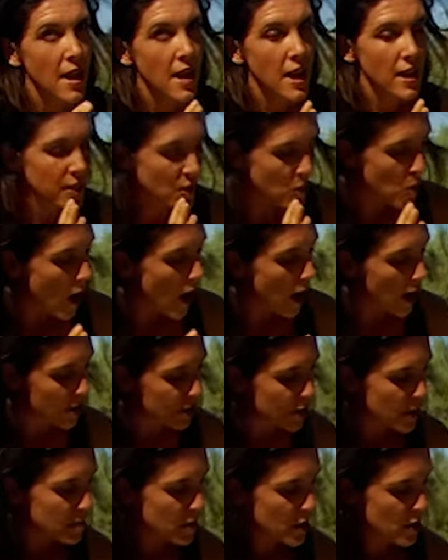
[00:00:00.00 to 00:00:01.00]
In the wild,
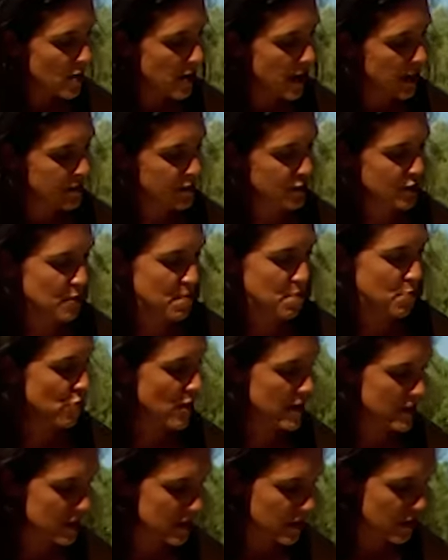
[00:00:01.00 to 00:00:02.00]
the murex is a
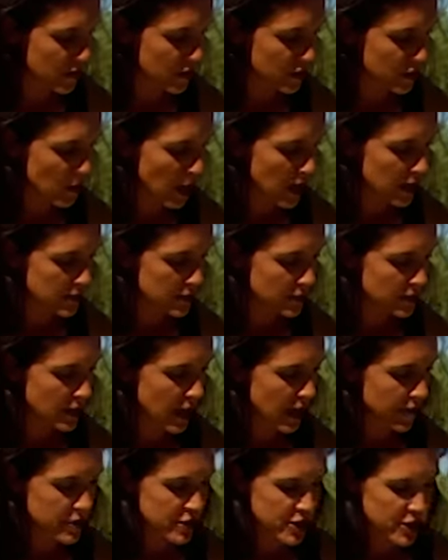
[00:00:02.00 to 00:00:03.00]
predator as well as a
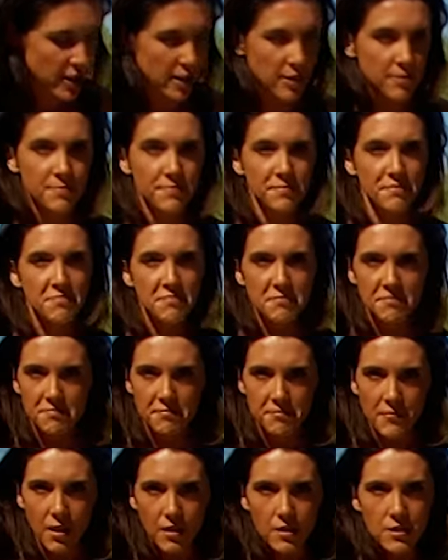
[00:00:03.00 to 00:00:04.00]
scavenger,
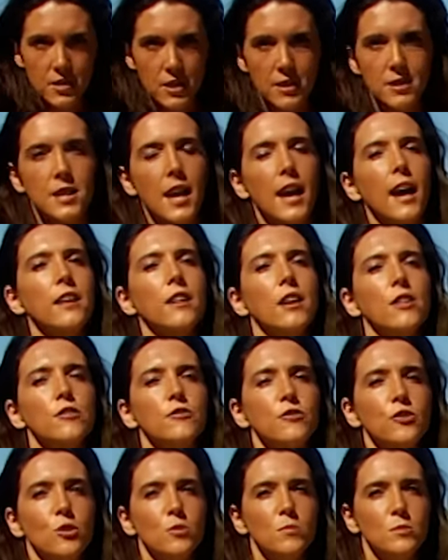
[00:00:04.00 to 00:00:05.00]
hunting down other
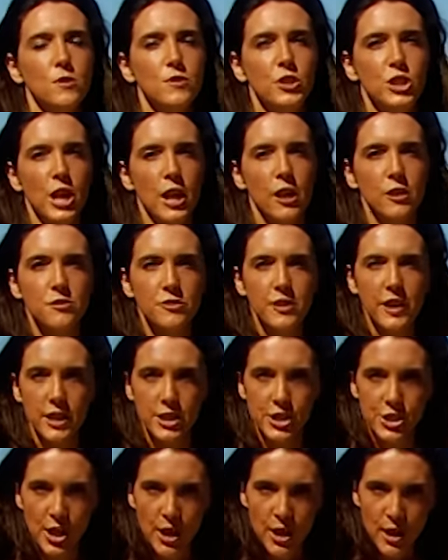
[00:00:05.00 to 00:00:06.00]
forms of
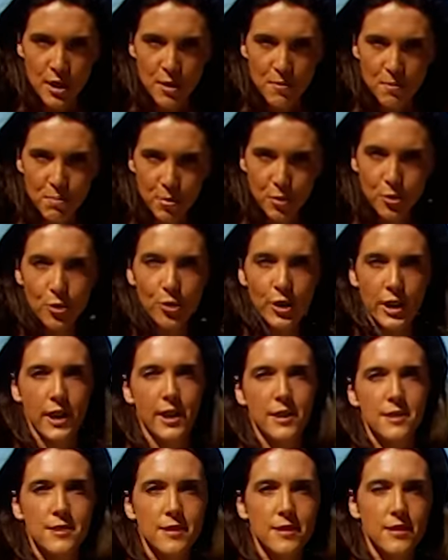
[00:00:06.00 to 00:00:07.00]
shellfish, boring
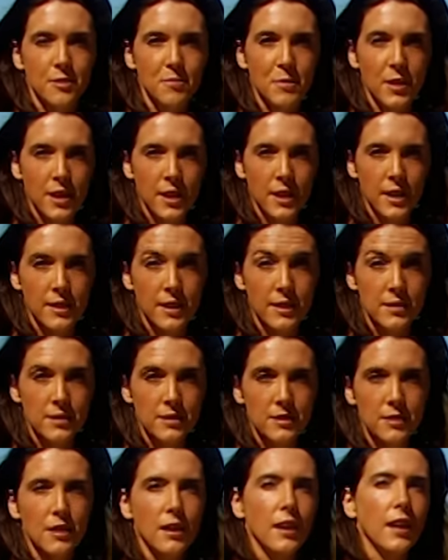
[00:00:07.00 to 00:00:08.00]
into them and then
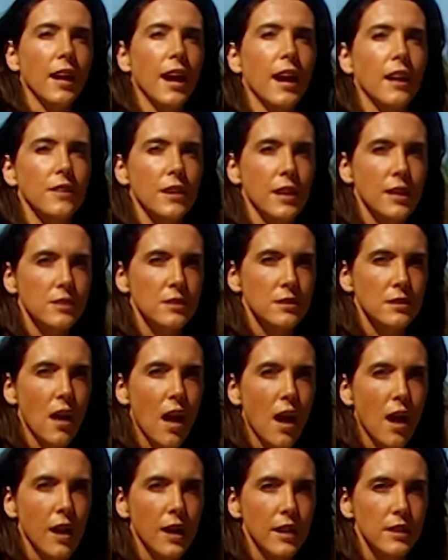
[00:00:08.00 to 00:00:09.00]
sucking out the
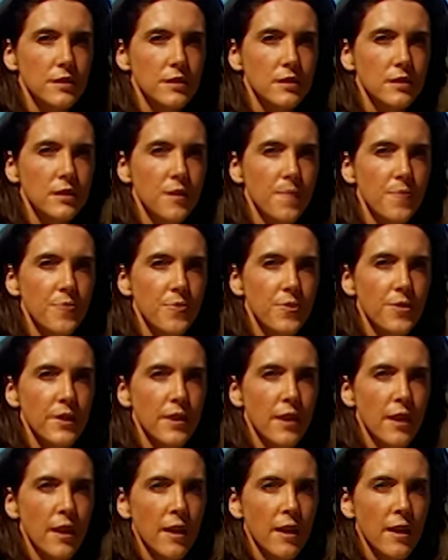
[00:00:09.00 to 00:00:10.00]
insides.
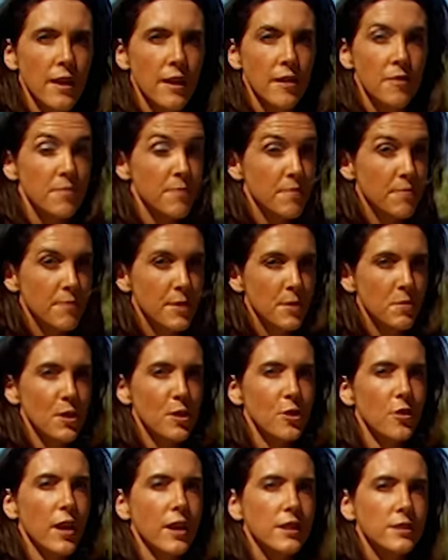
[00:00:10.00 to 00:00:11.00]
The
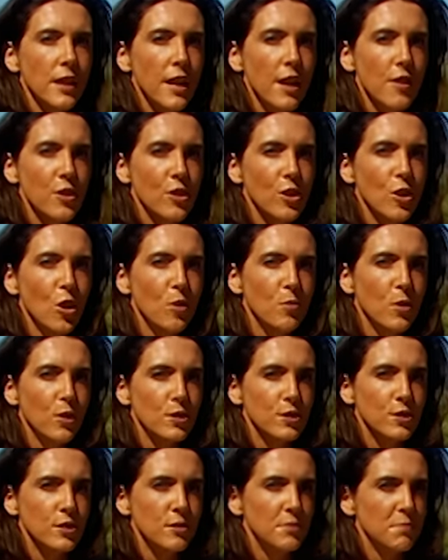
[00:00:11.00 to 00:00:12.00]
murex here at
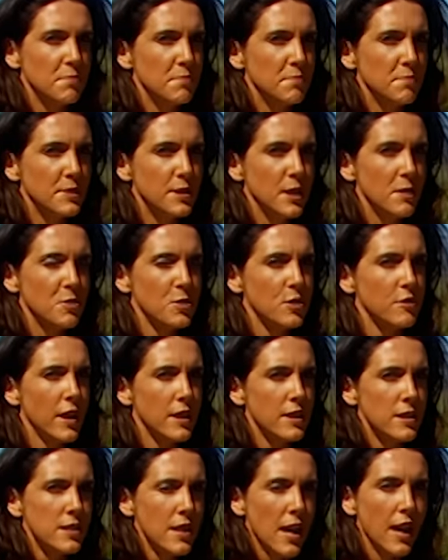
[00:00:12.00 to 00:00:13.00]
Kommos seem to have
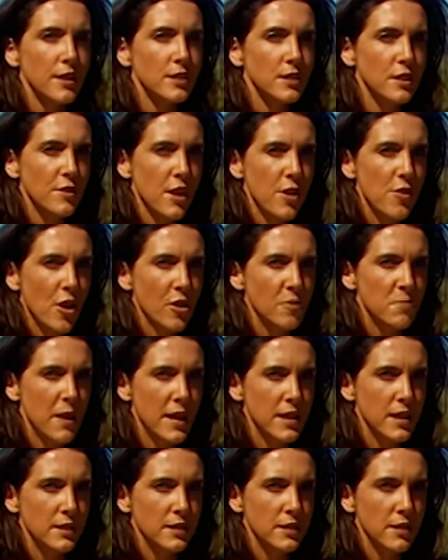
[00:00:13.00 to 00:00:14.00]
had a taste of their own
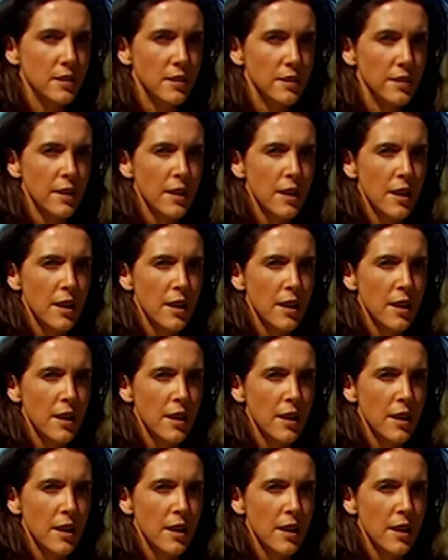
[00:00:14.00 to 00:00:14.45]
medicine,